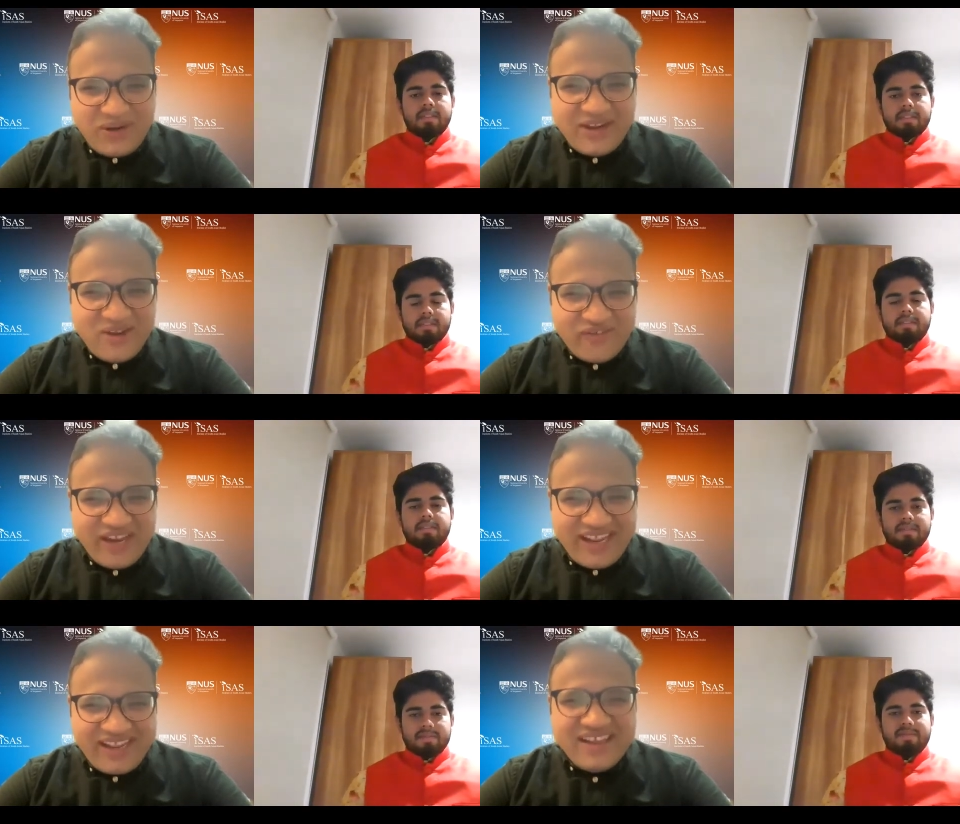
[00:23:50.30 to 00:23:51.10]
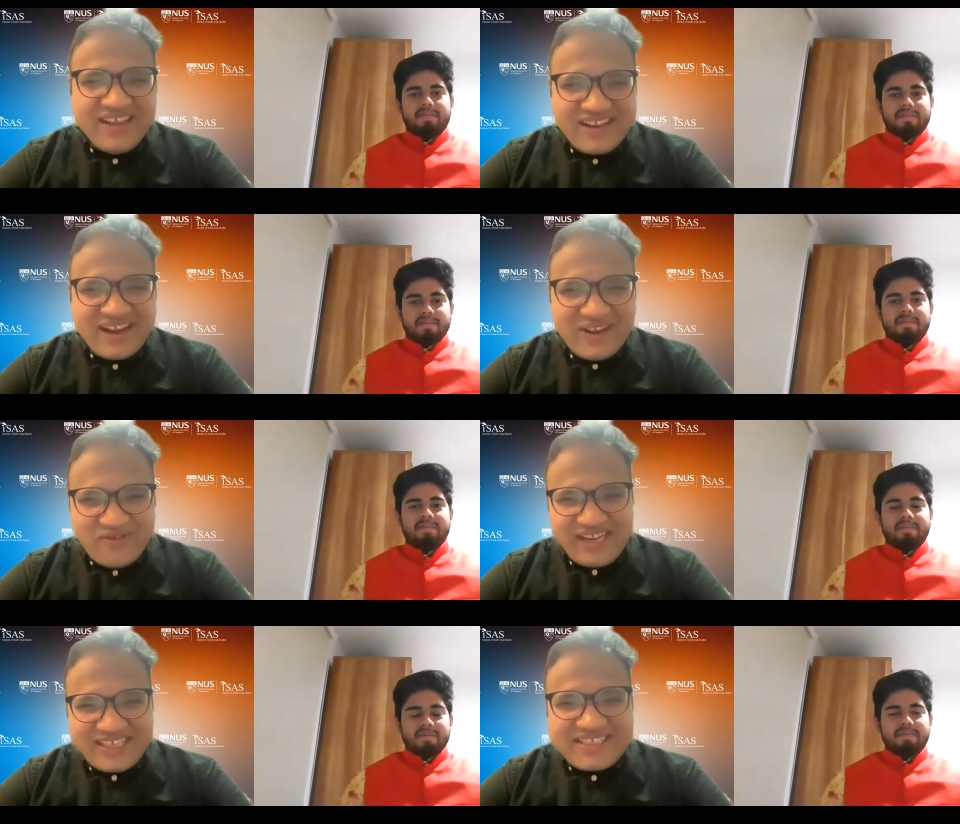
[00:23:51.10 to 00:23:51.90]
Speaker 1: kind of, kind
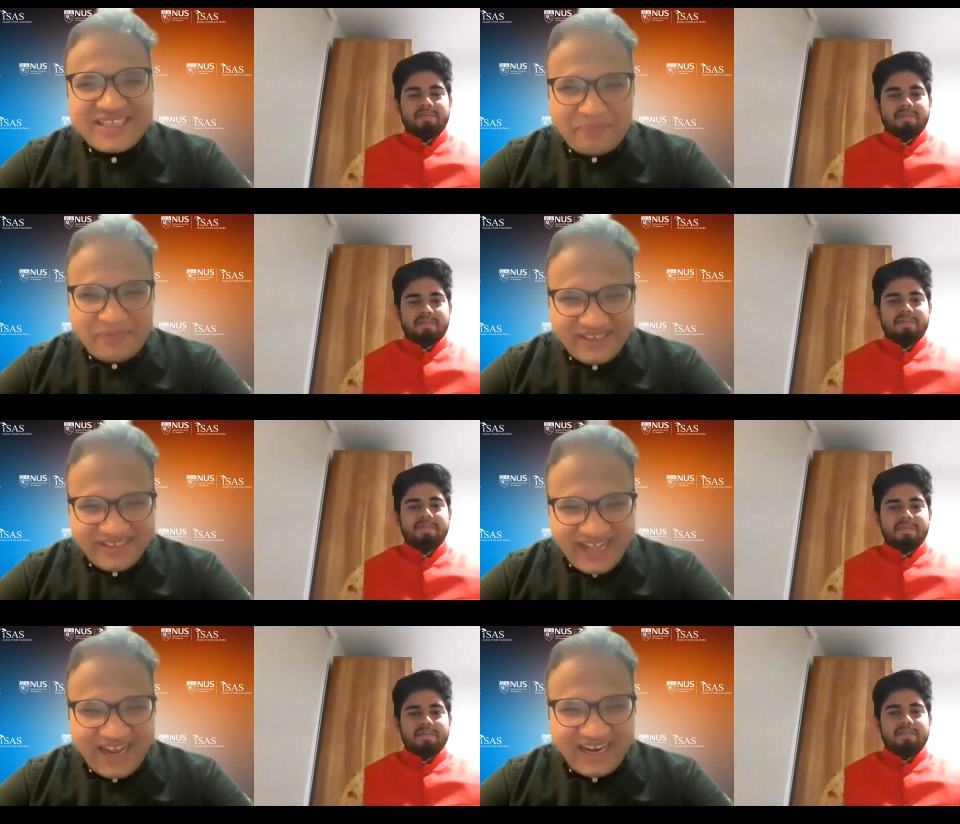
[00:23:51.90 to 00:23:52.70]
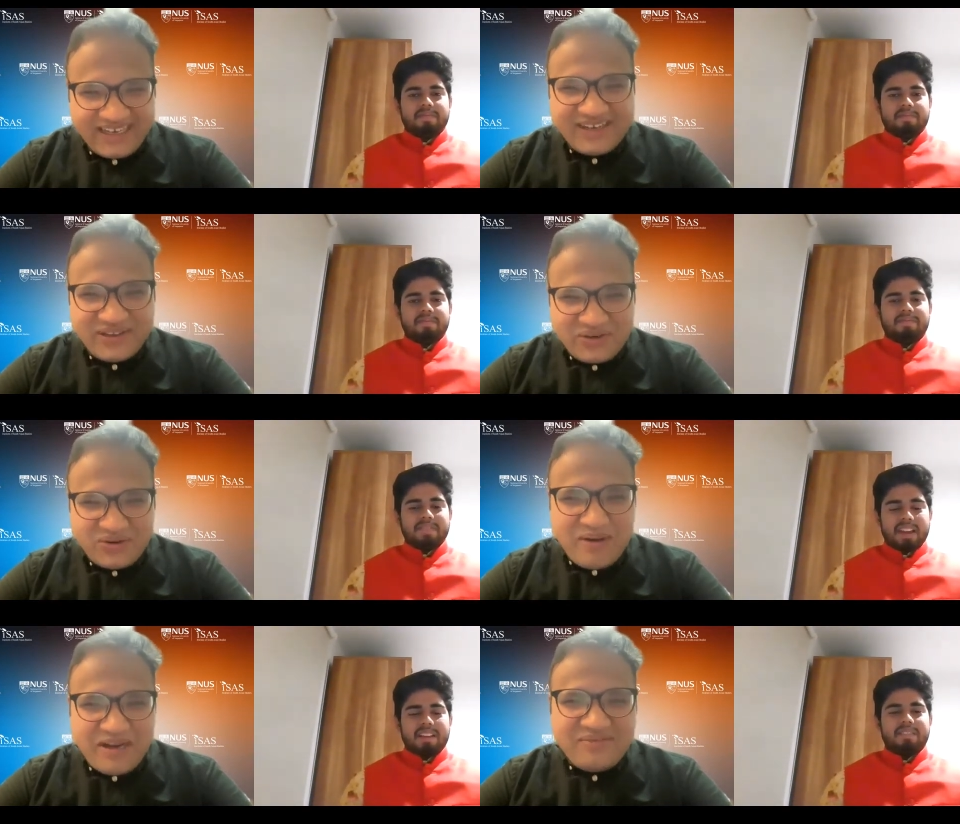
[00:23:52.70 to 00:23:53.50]
of accepted that, you
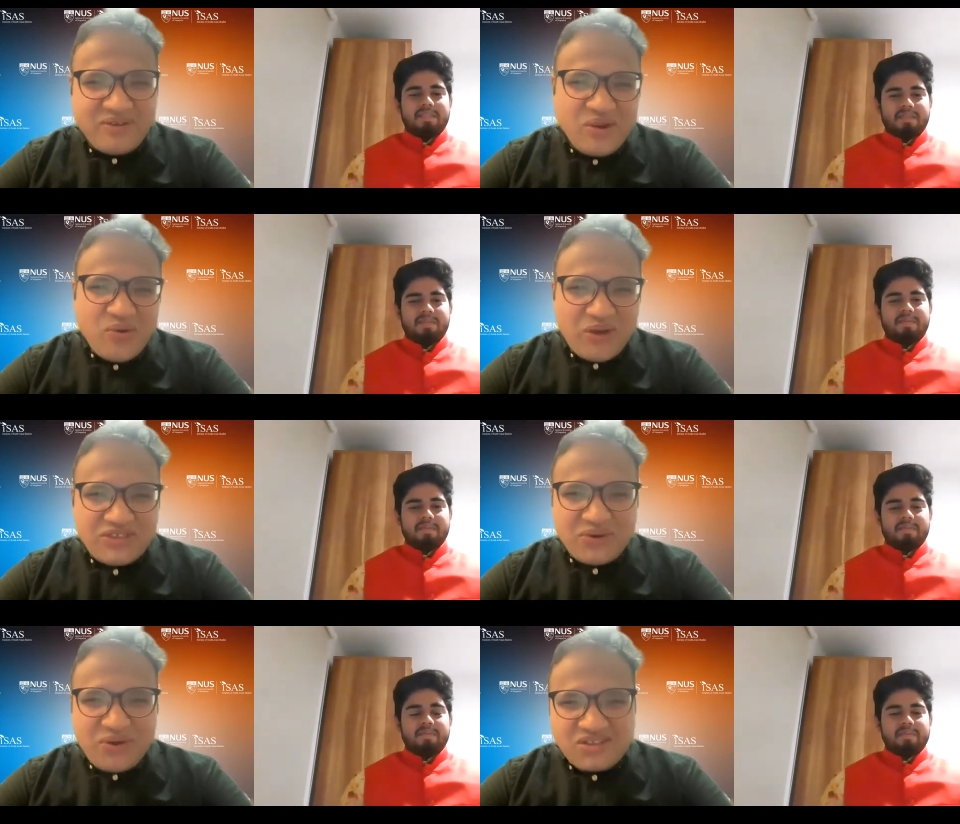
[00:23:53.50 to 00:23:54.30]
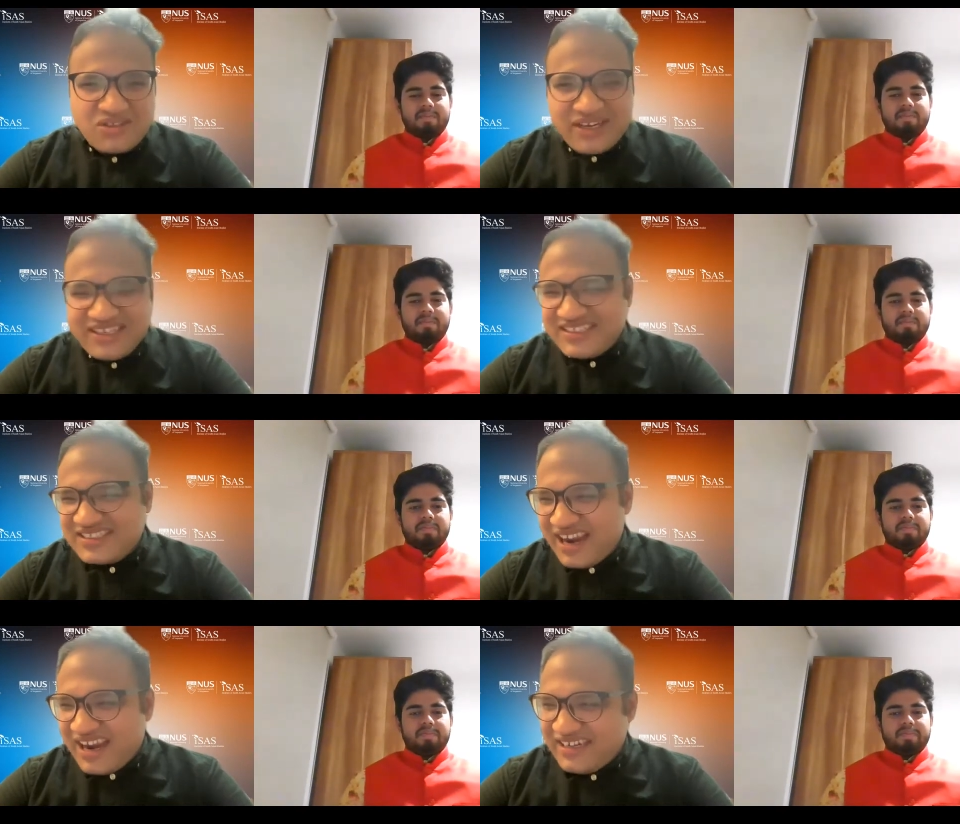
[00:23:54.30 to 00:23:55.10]
know, but one should also
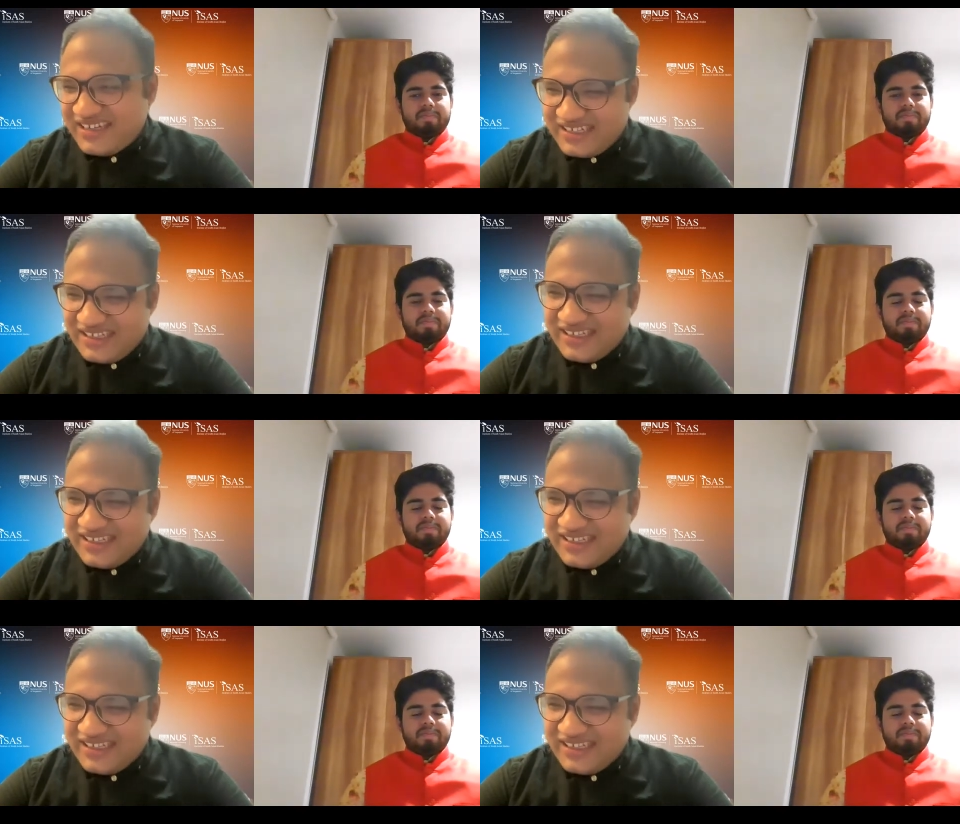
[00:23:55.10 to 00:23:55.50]
understand